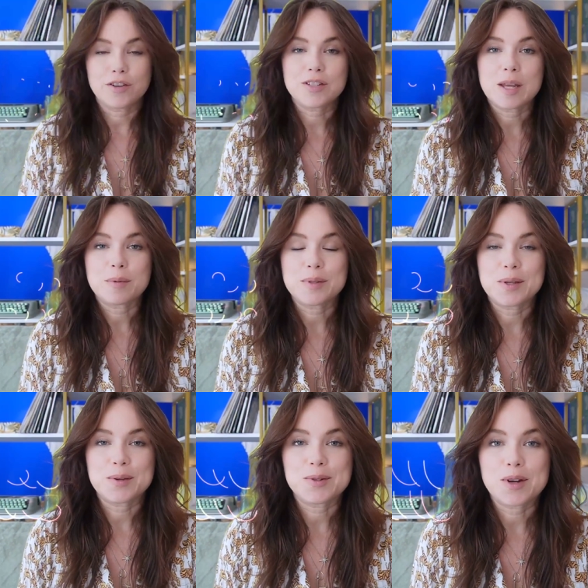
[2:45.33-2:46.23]
First
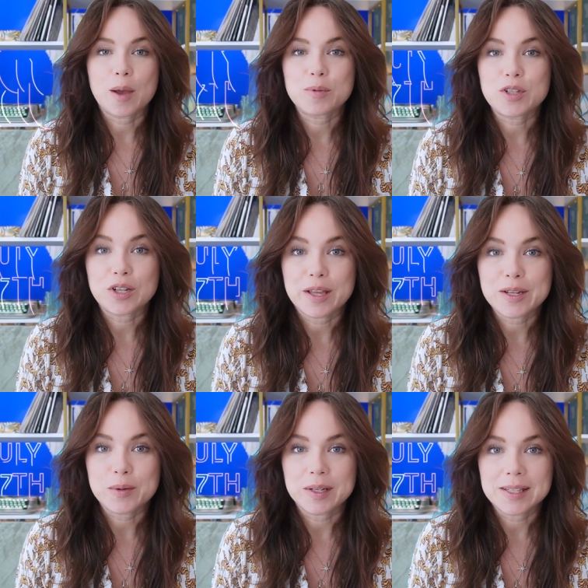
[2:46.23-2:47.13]
episode drops
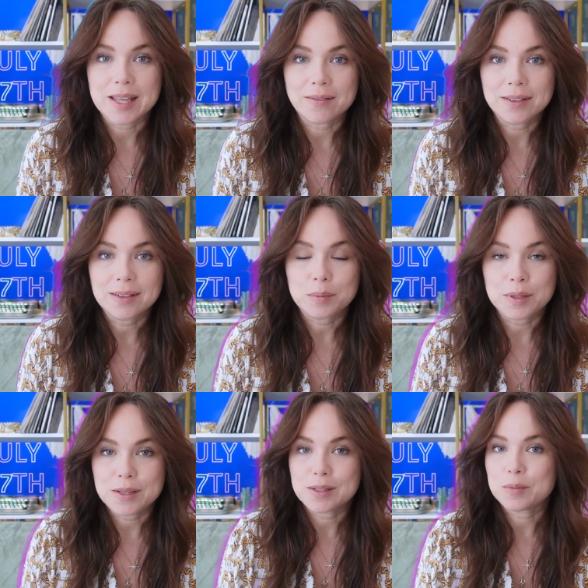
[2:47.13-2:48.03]
July 27th.
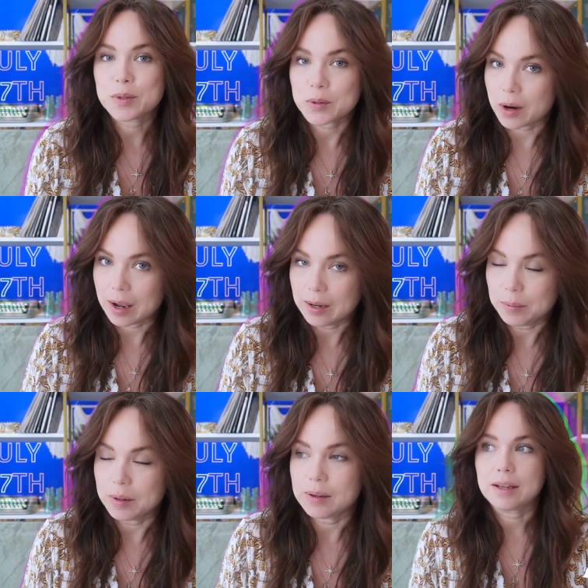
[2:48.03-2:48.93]
Please
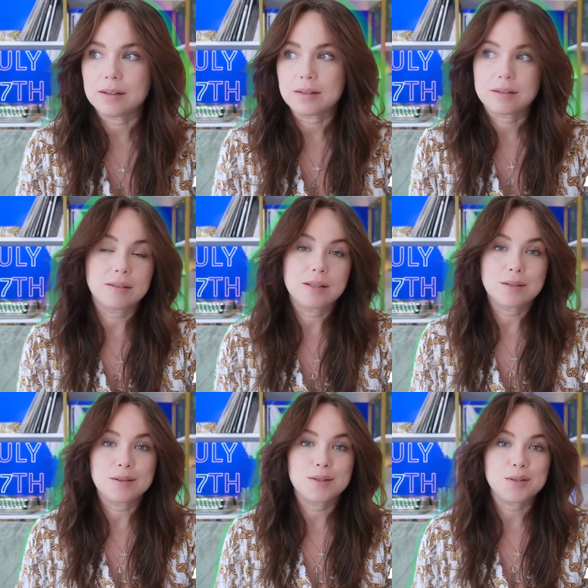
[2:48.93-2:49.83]
subscribe and
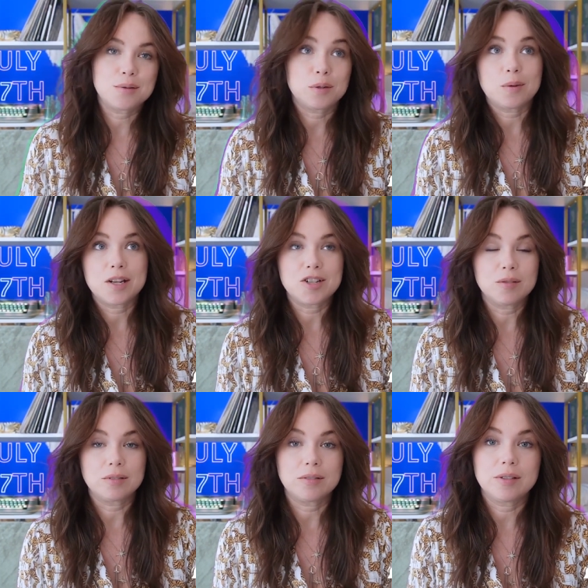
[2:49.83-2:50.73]
listen to or watch
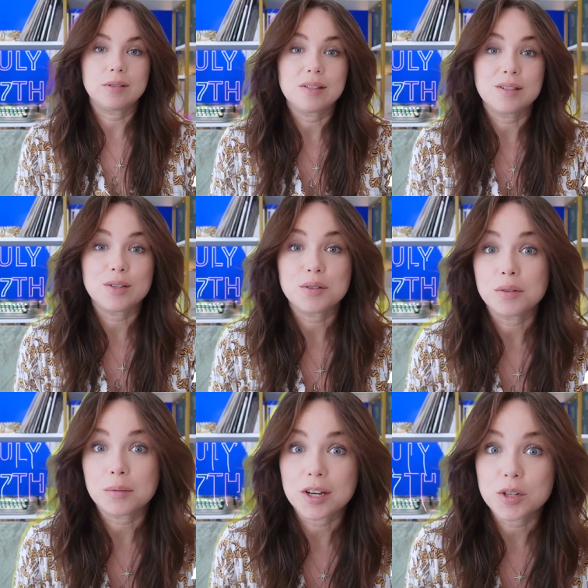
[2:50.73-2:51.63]
it wherever you listen to
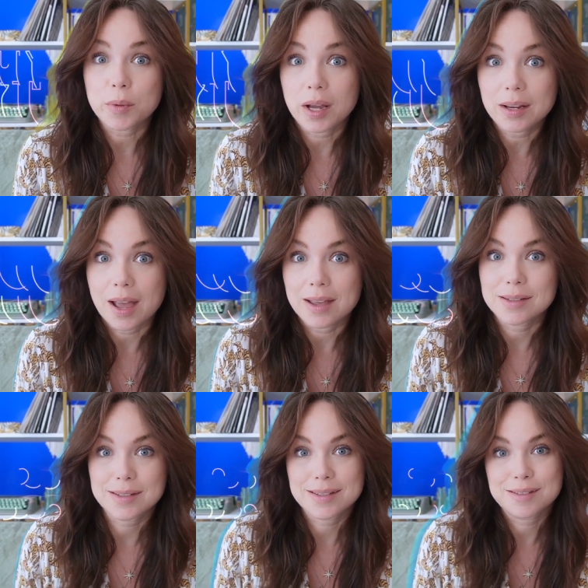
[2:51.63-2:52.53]
or watch
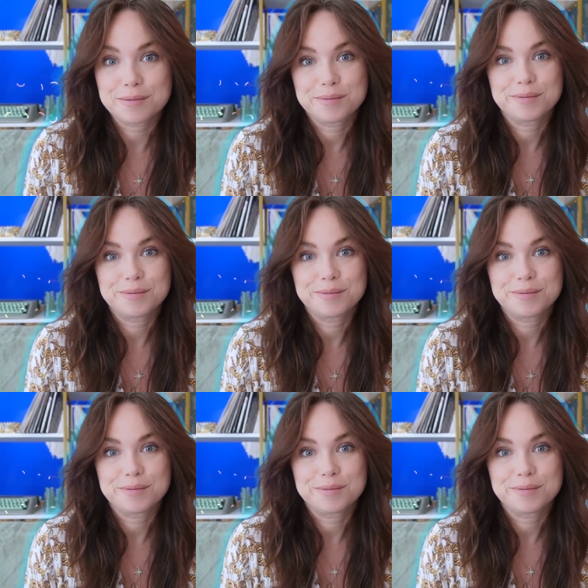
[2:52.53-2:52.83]
podcasts.